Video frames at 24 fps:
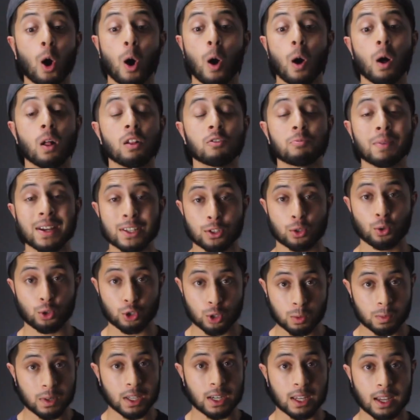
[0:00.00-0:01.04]
all of my
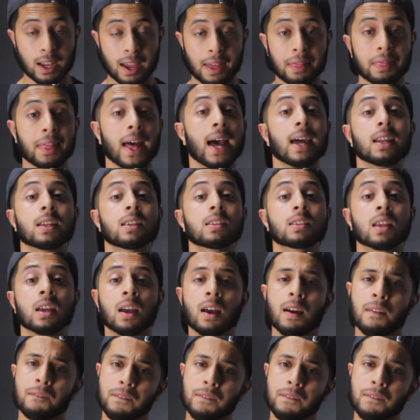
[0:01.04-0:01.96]
social media, and that is,